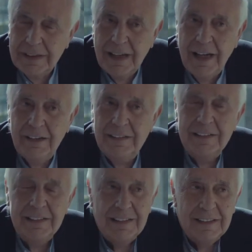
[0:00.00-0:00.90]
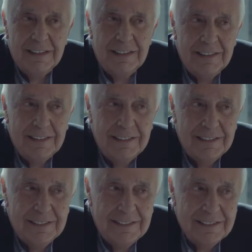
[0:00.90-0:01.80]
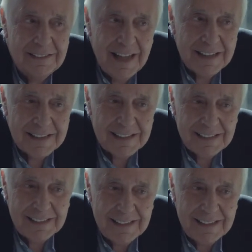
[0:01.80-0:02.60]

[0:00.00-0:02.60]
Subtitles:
Now, that